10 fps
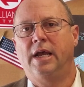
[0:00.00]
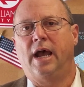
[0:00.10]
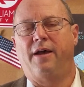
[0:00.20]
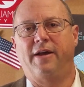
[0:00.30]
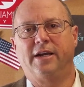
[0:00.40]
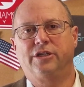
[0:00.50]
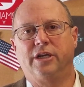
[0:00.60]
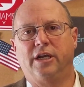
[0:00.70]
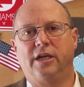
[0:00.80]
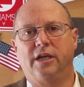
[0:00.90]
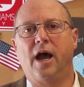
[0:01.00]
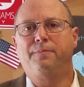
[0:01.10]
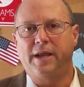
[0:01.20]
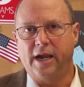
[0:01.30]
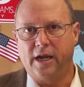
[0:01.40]
I've actually
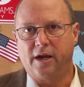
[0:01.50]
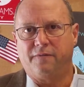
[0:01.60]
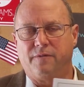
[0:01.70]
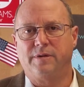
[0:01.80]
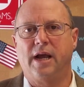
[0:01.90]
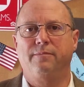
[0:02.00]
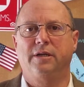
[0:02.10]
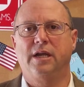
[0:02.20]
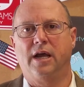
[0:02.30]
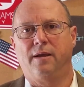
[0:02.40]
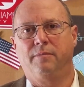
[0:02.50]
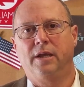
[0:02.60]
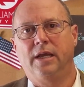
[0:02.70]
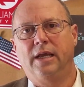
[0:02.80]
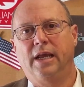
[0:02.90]
updated it from time to time.
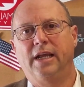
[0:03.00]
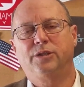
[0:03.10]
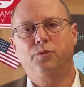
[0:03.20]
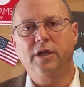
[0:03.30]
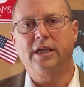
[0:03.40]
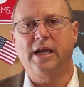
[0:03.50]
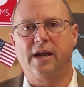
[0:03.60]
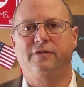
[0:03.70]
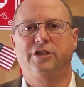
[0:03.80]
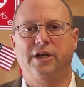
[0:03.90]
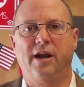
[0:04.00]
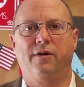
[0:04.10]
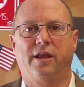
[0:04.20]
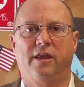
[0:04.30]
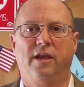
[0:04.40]
It's really kind of a
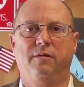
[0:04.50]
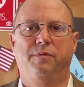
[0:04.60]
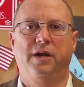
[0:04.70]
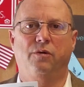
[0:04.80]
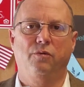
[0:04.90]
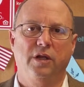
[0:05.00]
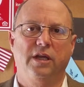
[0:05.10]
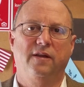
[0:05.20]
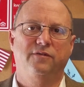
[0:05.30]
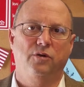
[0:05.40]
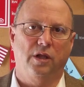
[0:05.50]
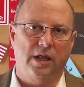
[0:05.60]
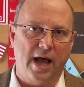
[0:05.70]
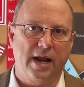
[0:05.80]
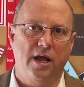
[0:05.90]
generic thing, but it really gives you a
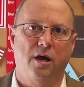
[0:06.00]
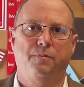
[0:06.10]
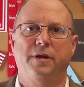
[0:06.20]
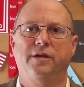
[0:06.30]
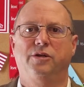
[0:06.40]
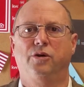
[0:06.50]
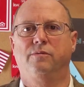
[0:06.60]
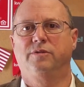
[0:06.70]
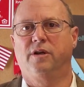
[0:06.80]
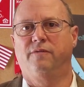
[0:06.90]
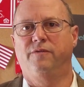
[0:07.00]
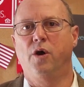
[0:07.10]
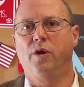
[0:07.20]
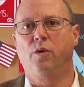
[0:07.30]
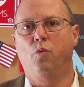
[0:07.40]
lot of help in terms of
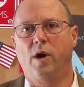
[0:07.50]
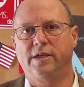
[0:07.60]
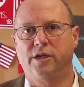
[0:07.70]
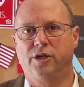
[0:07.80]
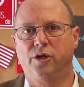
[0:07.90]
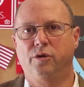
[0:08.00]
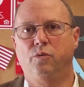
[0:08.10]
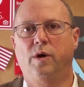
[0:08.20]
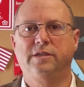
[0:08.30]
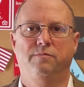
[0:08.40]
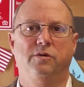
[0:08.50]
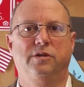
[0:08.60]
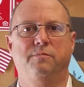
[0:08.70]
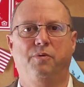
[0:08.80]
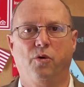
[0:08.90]
knowing what to do and what's
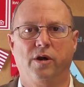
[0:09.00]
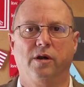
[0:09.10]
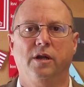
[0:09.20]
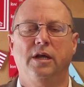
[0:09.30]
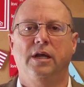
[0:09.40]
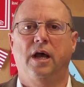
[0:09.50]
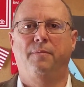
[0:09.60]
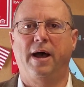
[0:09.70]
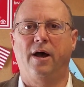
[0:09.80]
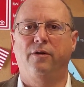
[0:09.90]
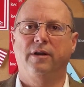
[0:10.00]
most important about